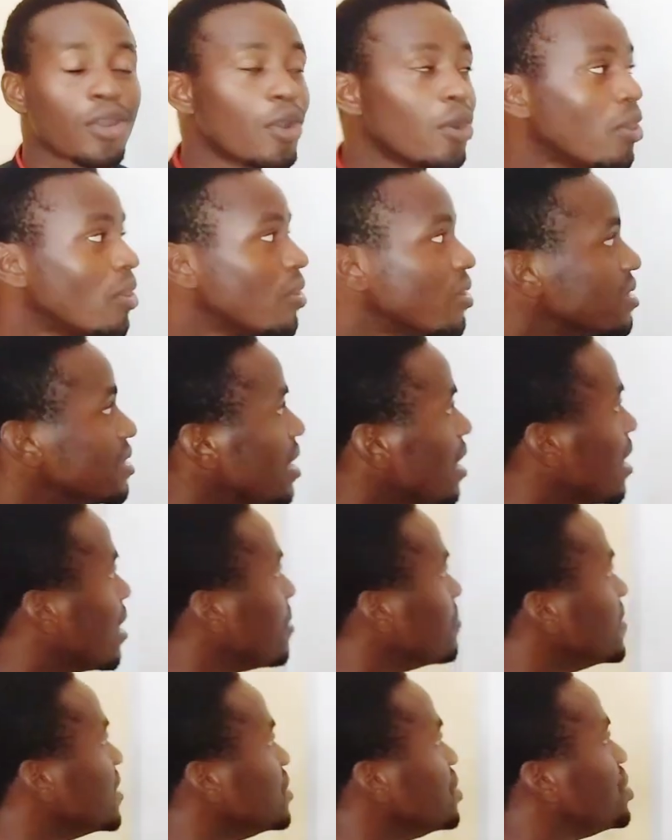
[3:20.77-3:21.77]
called
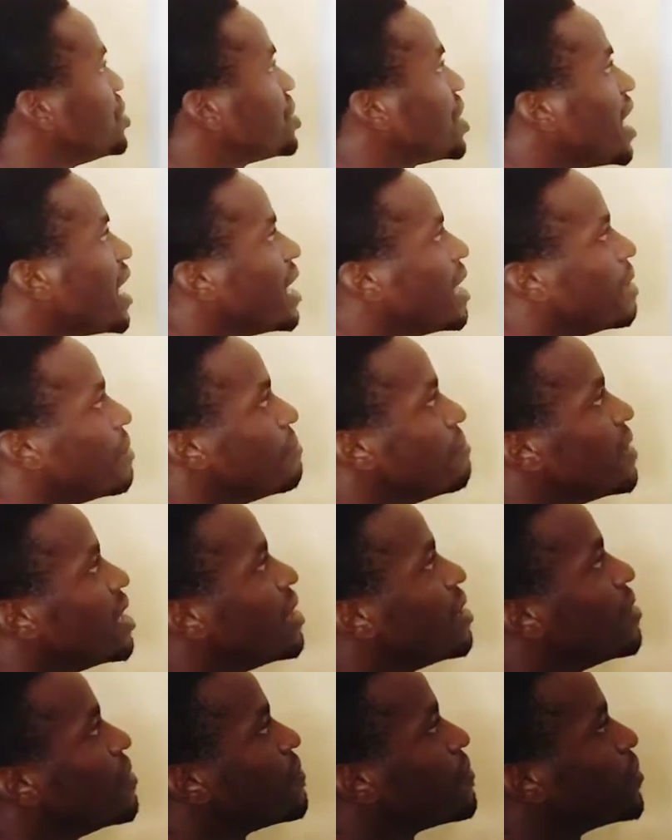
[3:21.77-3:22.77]
uh, the GEM.
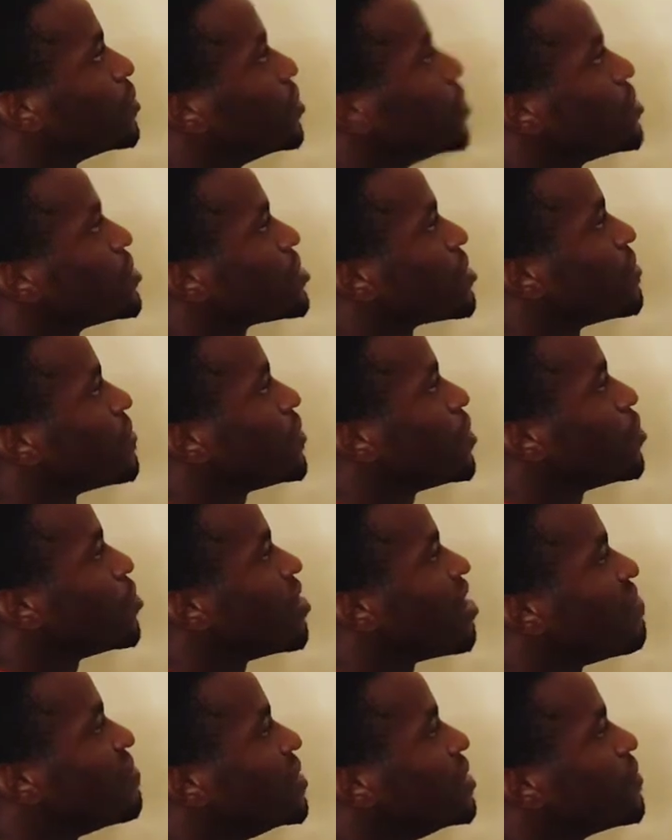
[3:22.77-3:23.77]
For those of you who
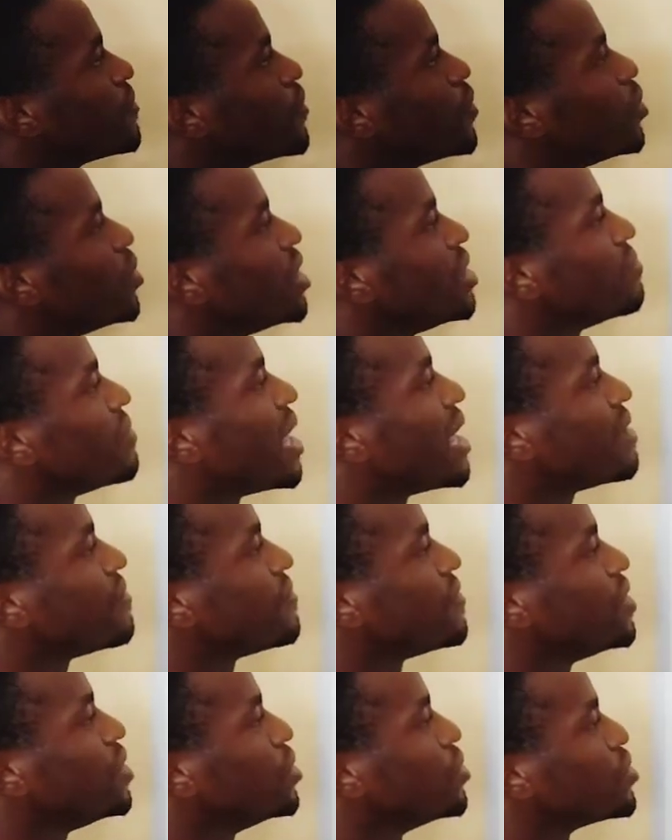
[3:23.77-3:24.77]
have been following my
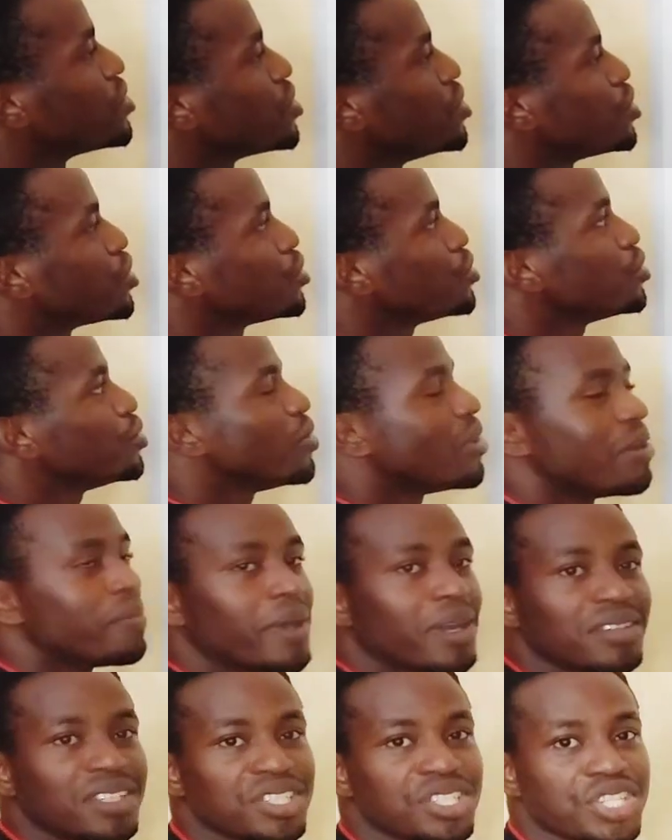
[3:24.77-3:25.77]
videos, you should know
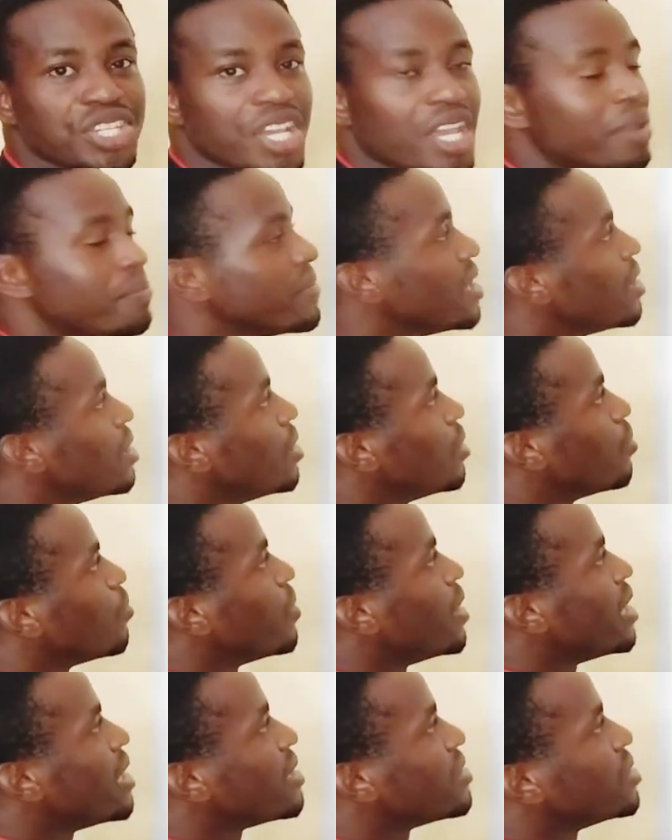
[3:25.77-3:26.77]
about the GEM,
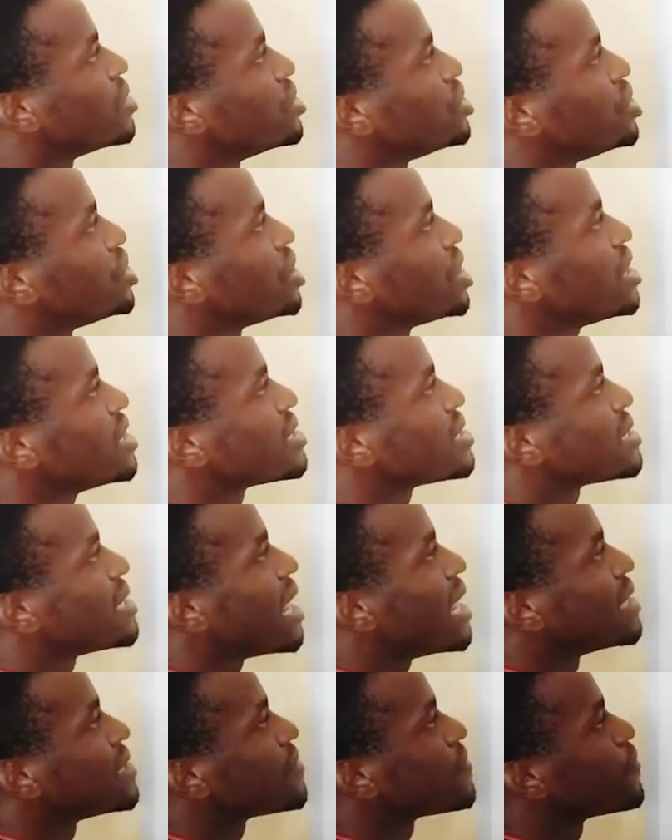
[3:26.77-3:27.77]
where the G
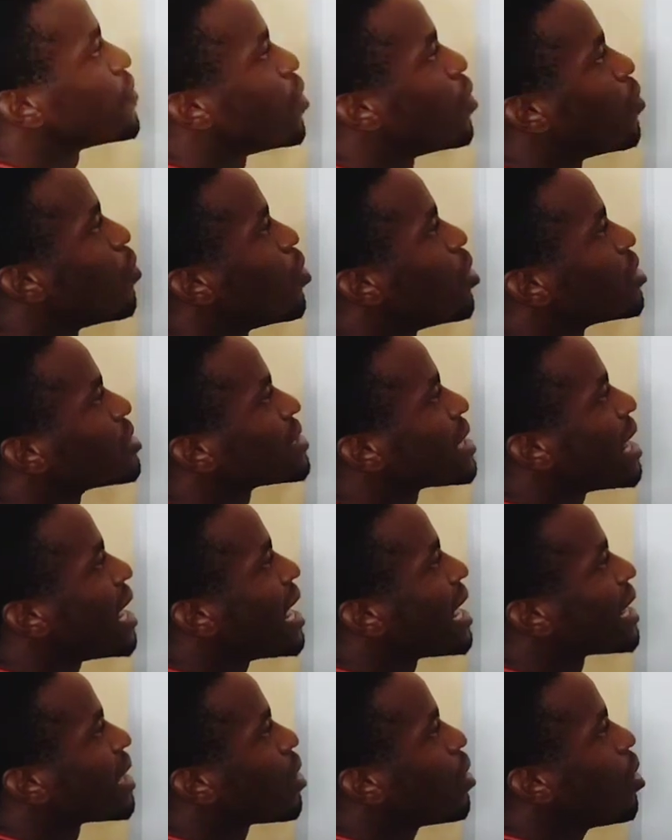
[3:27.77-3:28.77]
stands for what
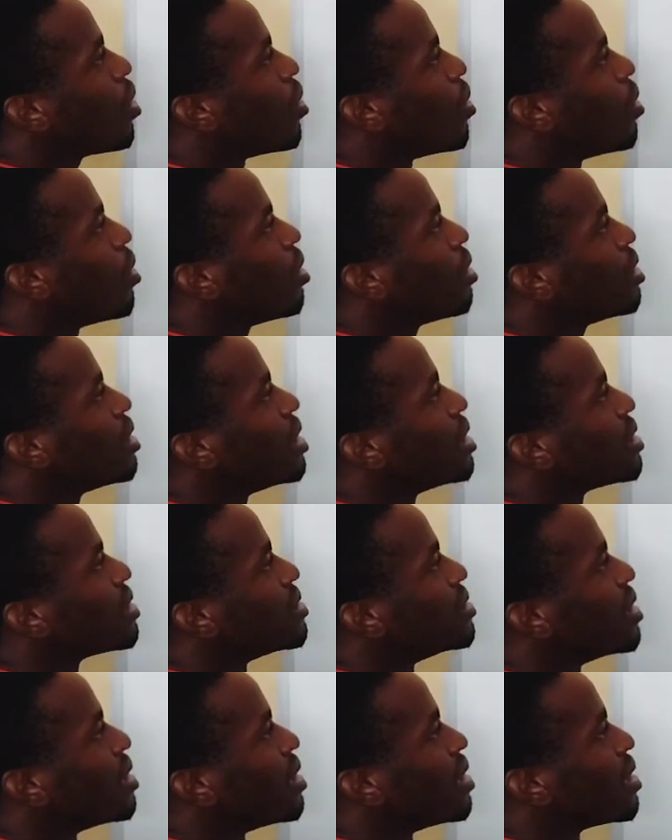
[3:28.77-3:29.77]
I call
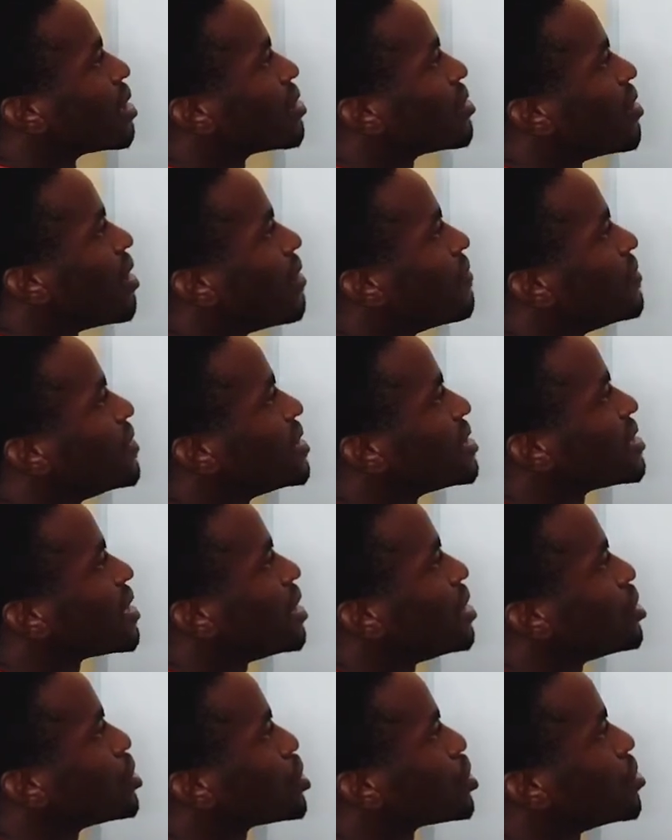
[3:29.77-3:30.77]
the
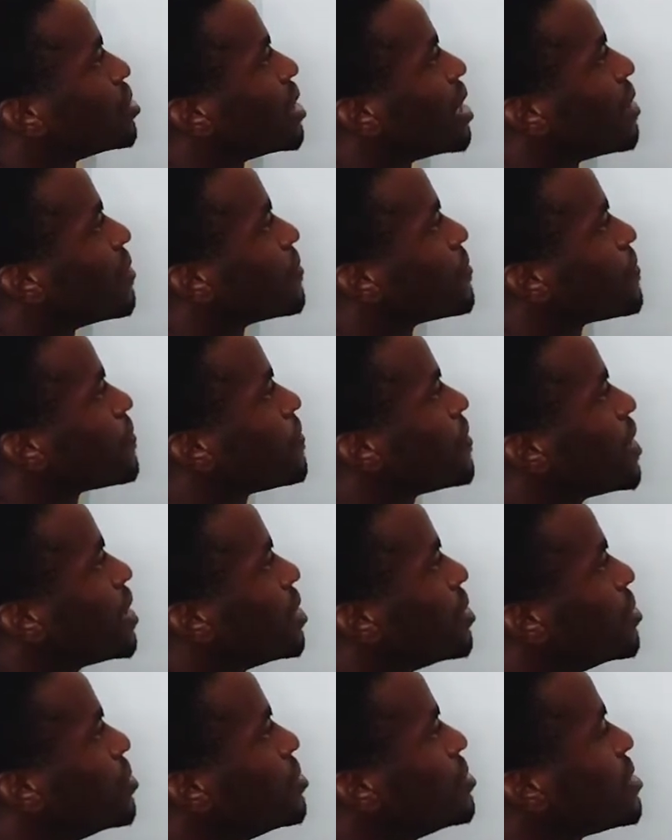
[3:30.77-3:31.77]
gravitational
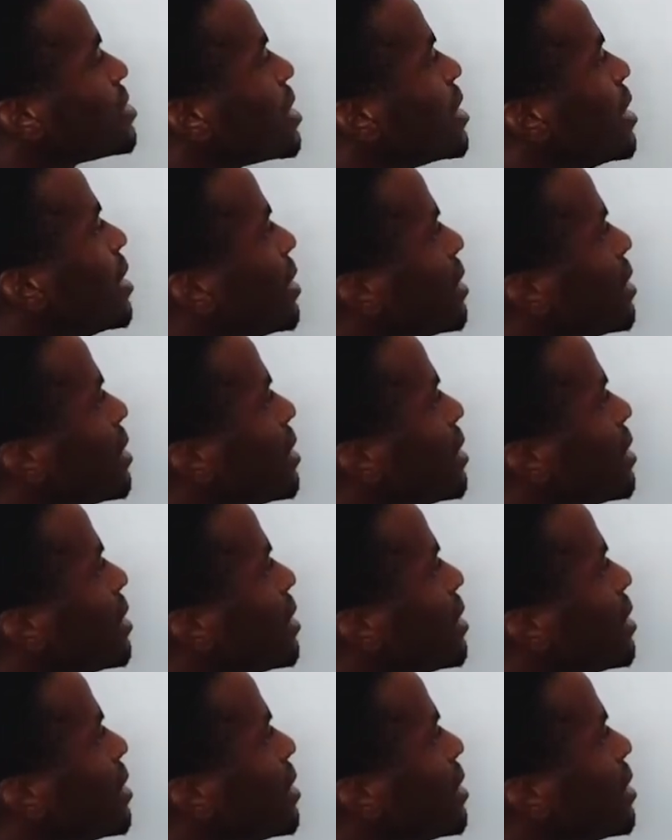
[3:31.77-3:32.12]
field,